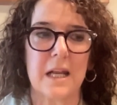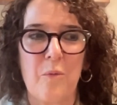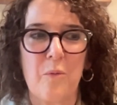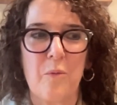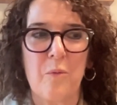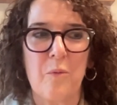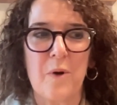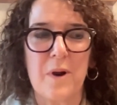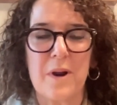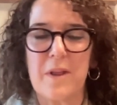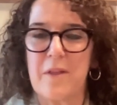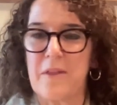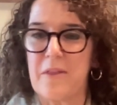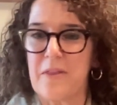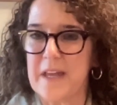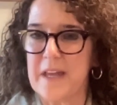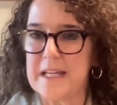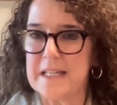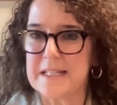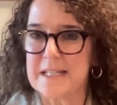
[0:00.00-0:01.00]
One of the
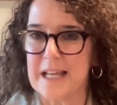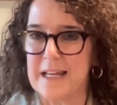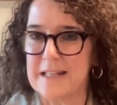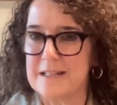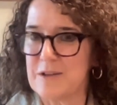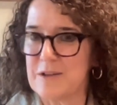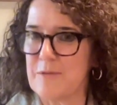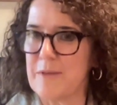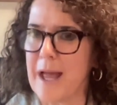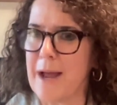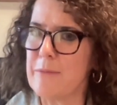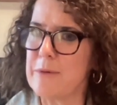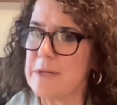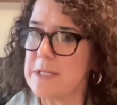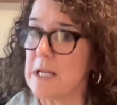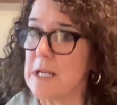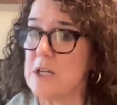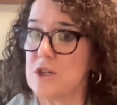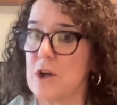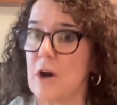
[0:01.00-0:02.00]
things, and so that was
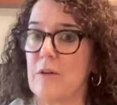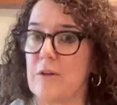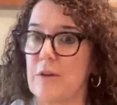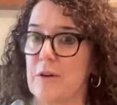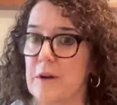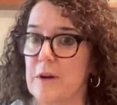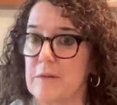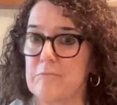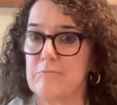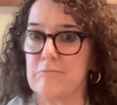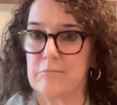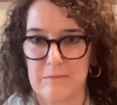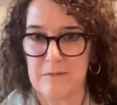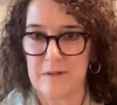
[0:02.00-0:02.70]
adulthood.